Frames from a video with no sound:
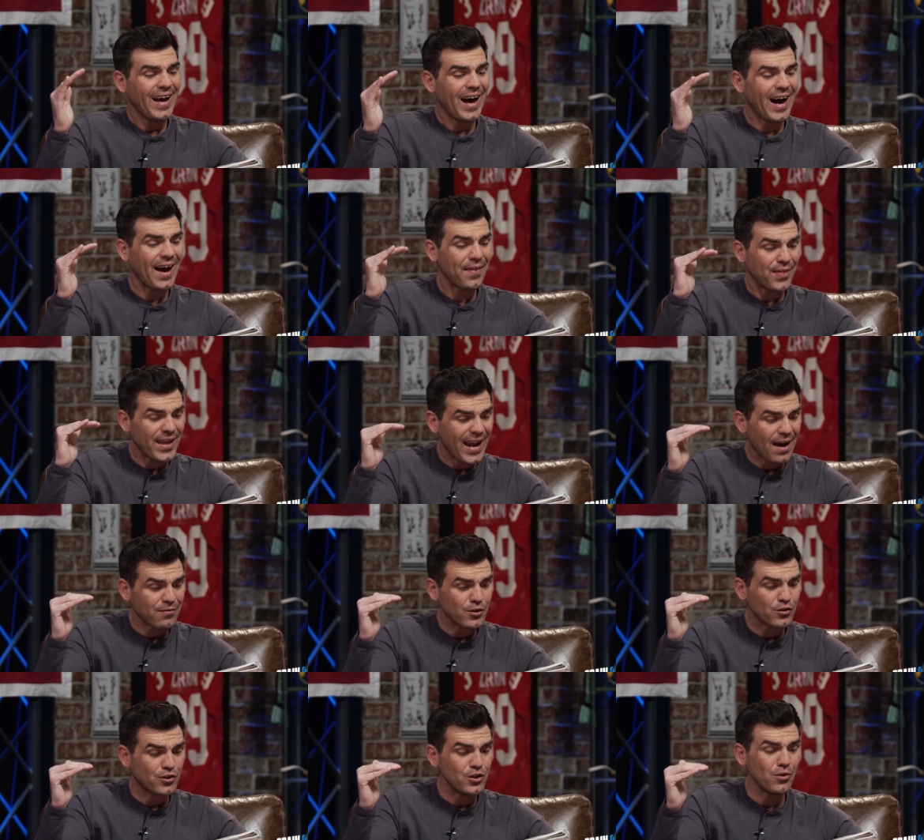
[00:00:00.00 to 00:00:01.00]
Then
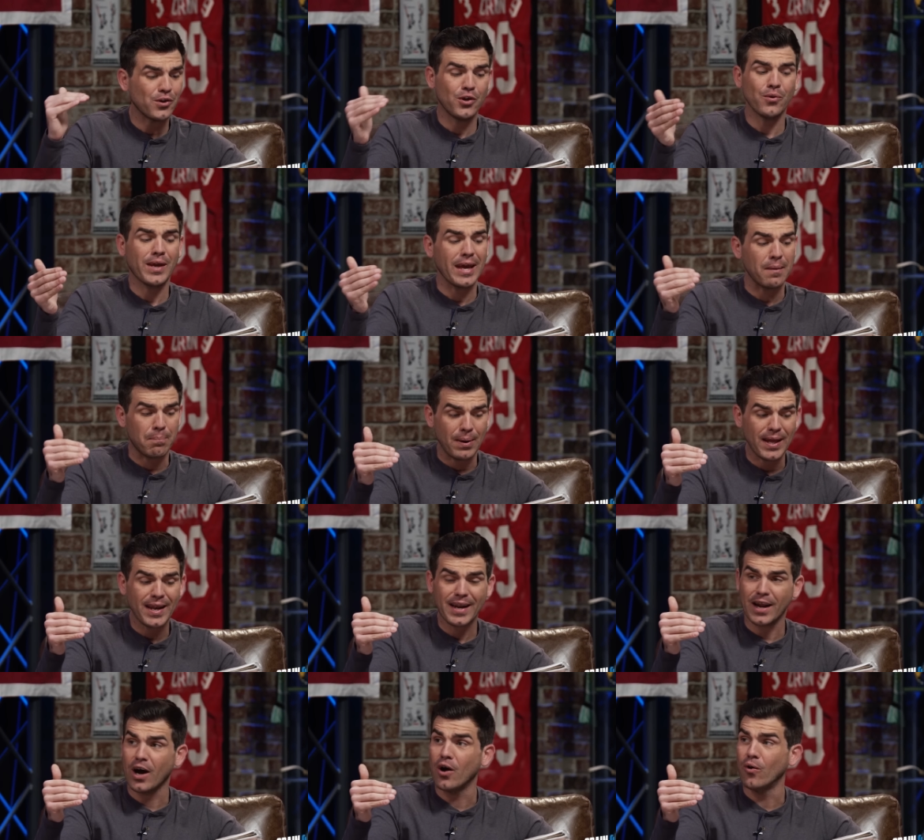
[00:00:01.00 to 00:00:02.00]
after Duke, you get Pitt
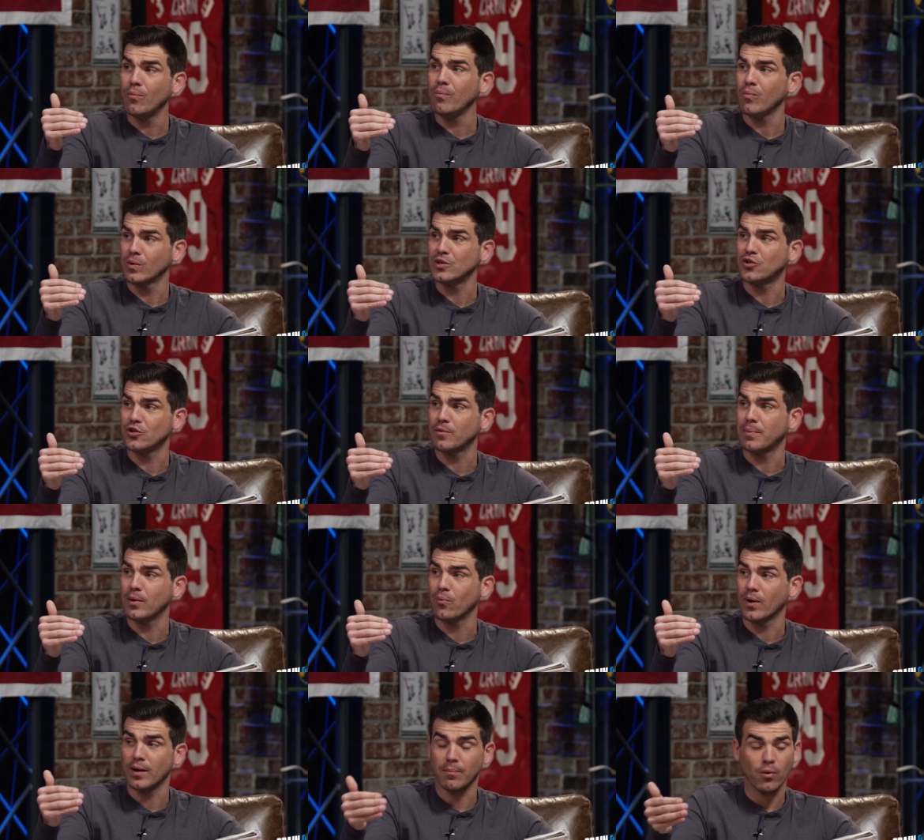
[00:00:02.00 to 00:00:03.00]
at home, which should be
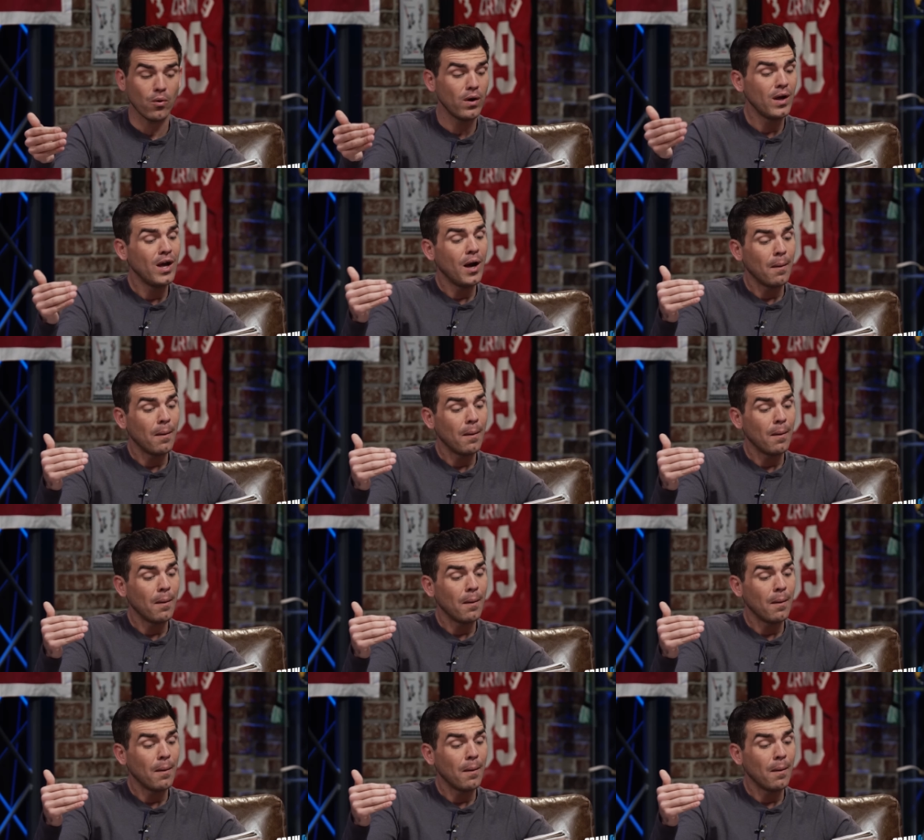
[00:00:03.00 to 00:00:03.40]
winnable.